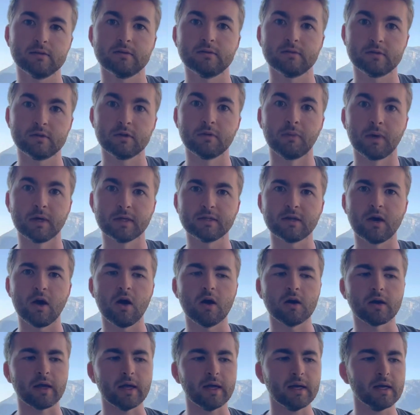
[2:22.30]
to my
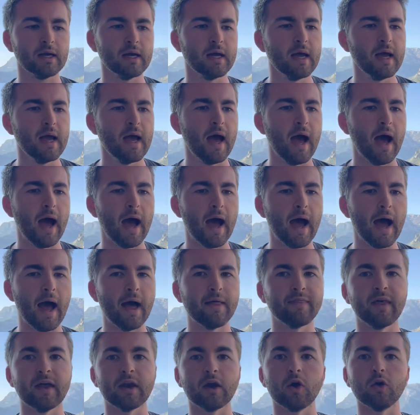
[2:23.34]
target,
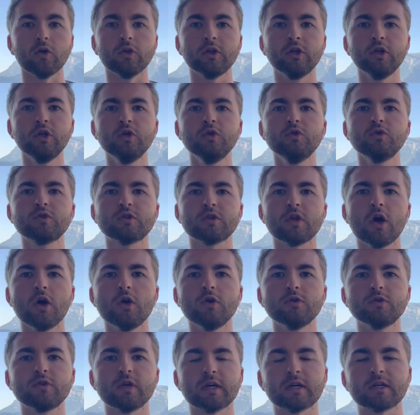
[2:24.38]
and then I'll use
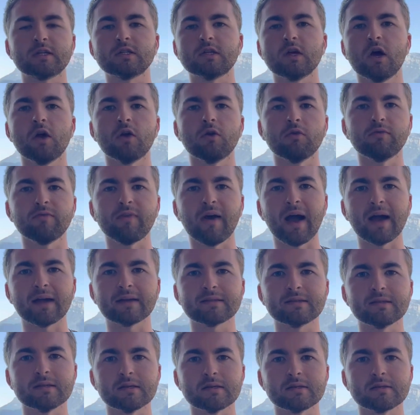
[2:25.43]
those external
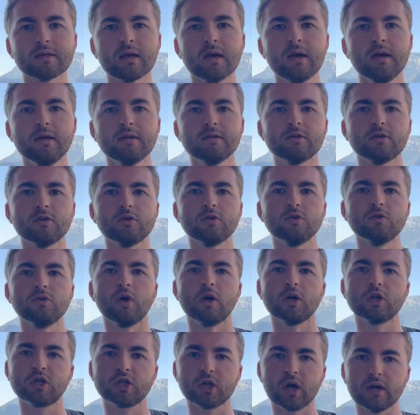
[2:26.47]
factors to
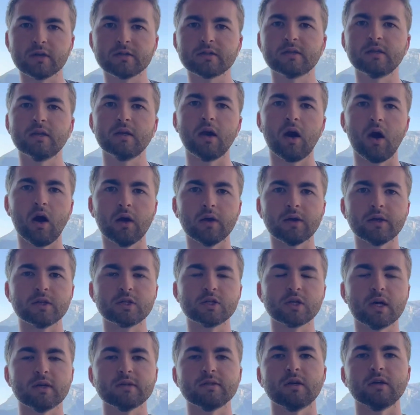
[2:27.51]
adjust the
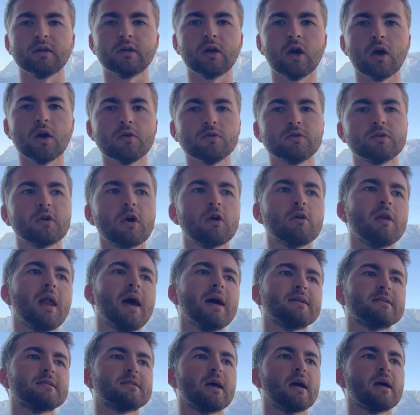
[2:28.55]
yardage as I go. So
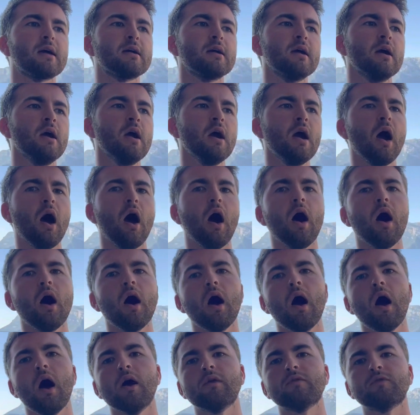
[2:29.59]
let's say
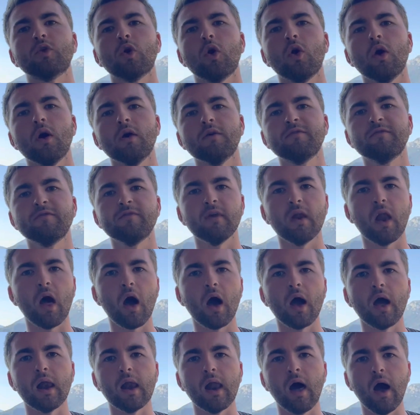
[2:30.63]
I've got a
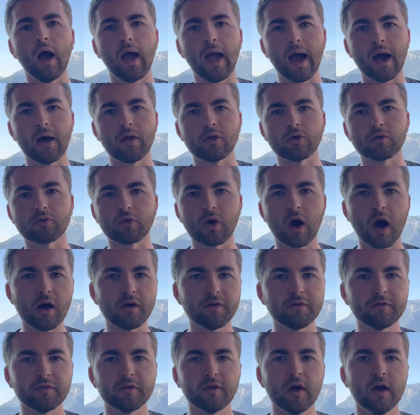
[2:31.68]
flyer lie out the
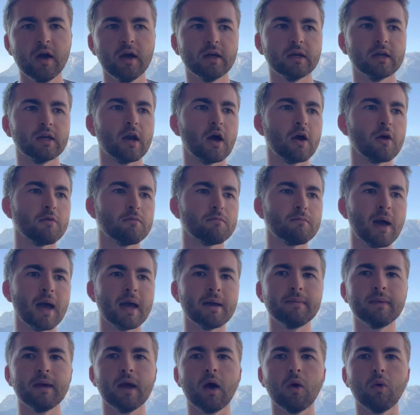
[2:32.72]
rough,
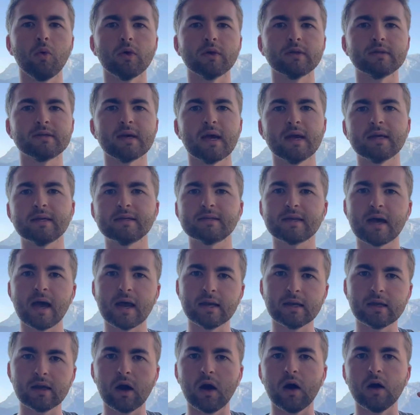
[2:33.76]
maybe I want to take
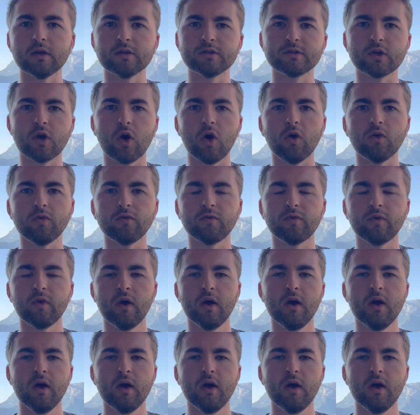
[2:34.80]
10 yards off